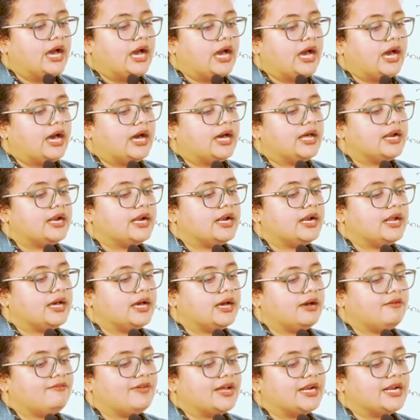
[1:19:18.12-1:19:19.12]
Our
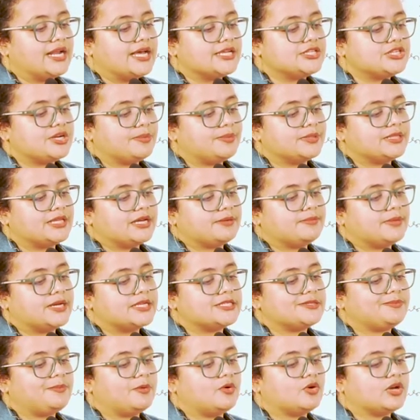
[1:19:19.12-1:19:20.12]
Varnashrama
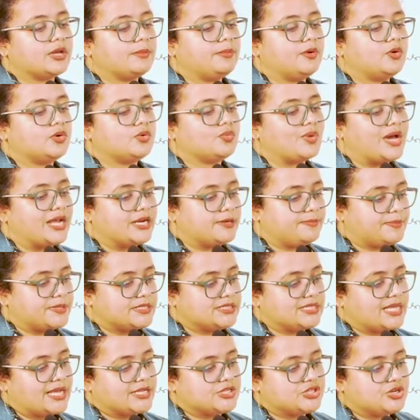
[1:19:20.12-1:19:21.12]
Dharma spoke about
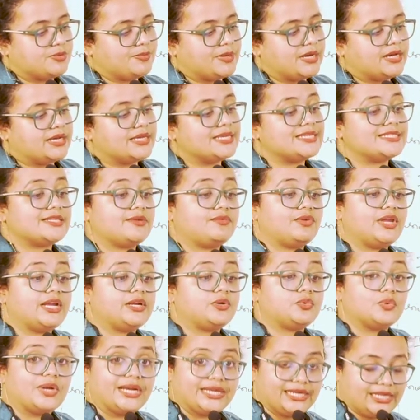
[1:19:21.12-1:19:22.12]
Vanaprasthashrama is a way
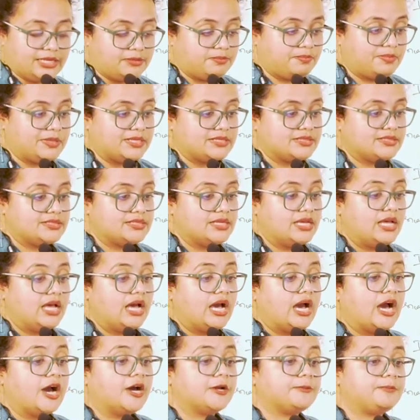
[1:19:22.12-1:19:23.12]
to attain peace.
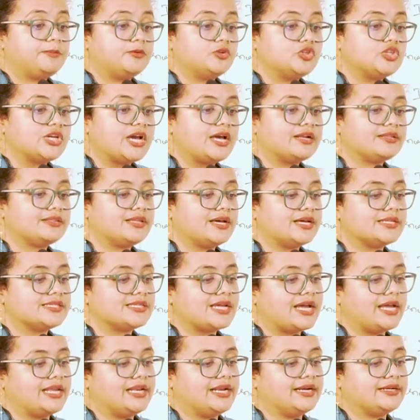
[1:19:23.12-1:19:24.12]
Our Purusharthas
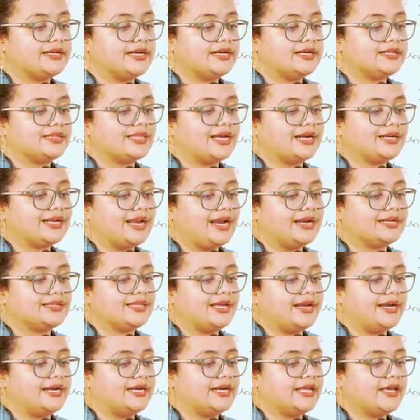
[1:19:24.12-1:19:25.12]
highlighted that at
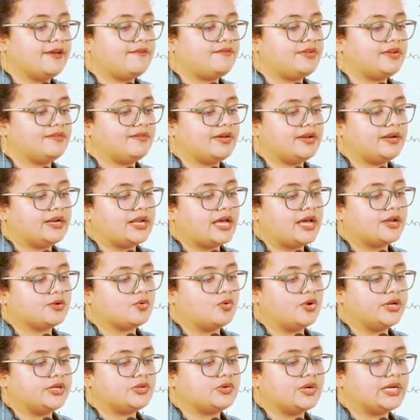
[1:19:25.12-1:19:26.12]
the end, everyone are
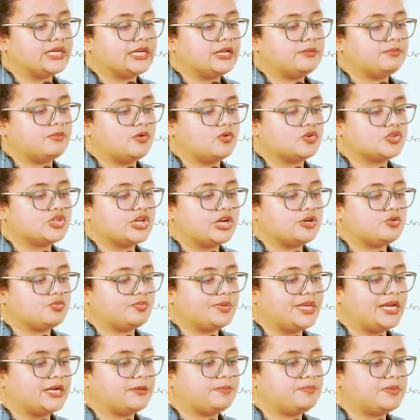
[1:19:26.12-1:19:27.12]
going to attain moksha to
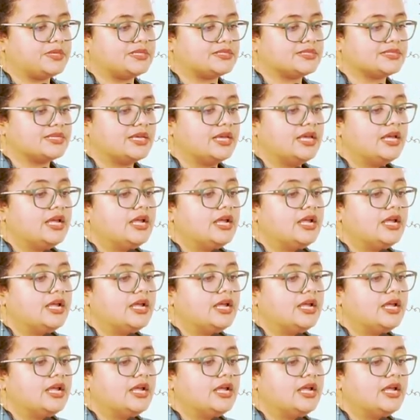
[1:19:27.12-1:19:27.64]
be at peace.